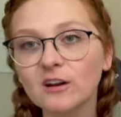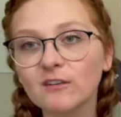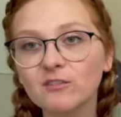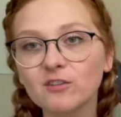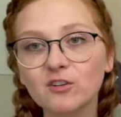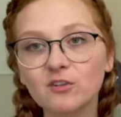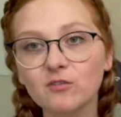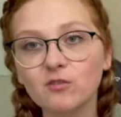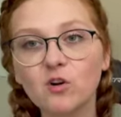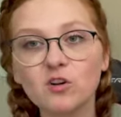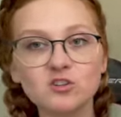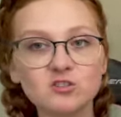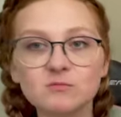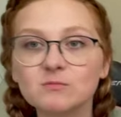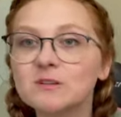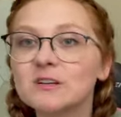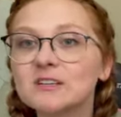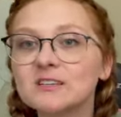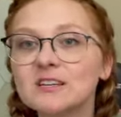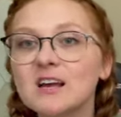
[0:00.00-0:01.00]
after you've watched some
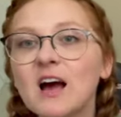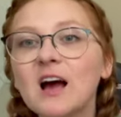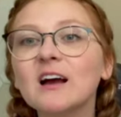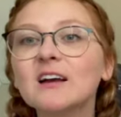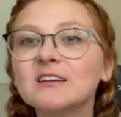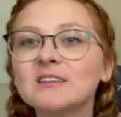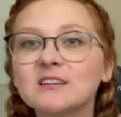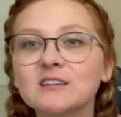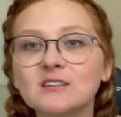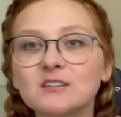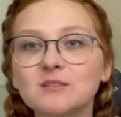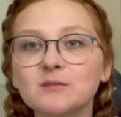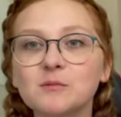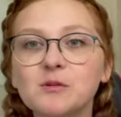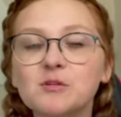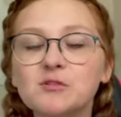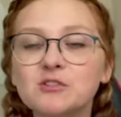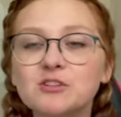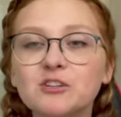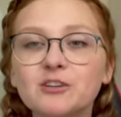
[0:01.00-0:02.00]
TikToks and some
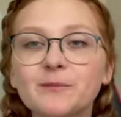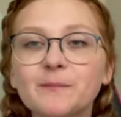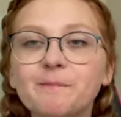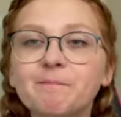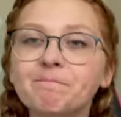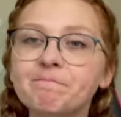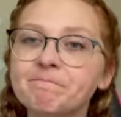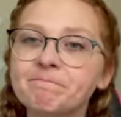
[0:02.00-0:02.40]
YouTube.